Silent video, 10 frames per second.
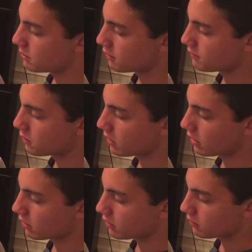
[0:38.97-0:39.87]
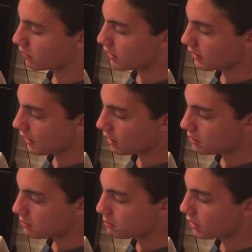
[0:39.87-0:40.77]
before right
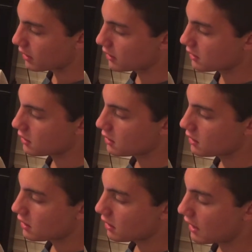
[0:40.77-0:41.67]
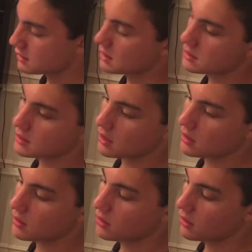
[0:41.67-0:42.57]
now, but as I
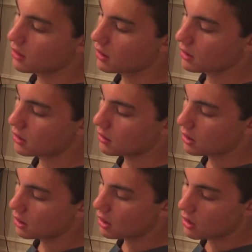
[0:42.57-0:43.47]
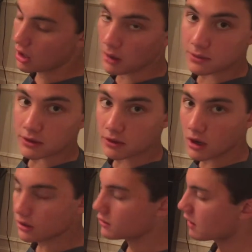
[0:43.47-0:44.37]
said, the all options
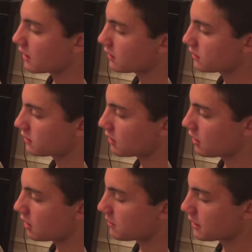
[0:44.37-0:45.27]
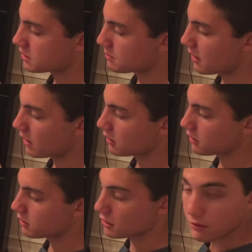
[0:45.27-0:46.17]
contracts they expire on
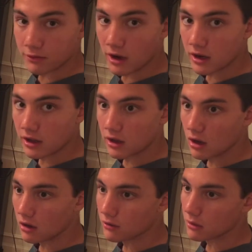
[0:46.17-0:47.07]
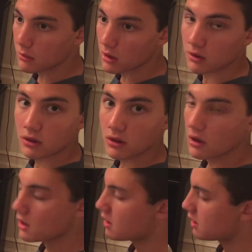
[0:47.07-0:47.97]
the third Friday of the month,
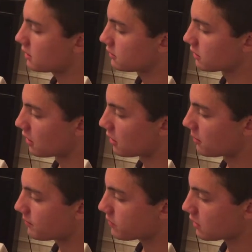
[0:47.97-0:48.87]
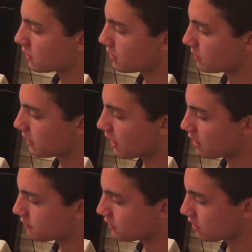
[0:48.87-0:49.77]
so we
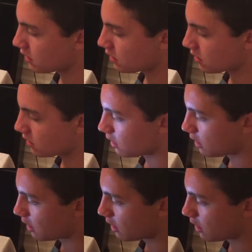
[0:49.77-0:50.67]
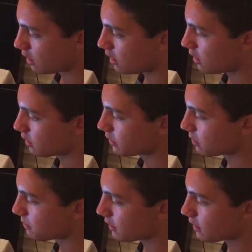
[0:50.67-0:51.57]
have a
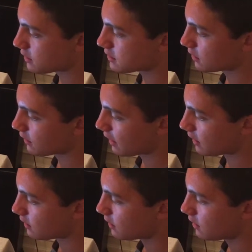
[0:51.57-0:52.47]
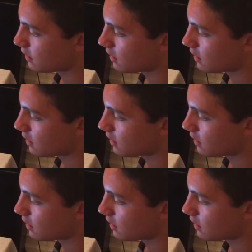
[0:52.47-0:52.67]
little bit until that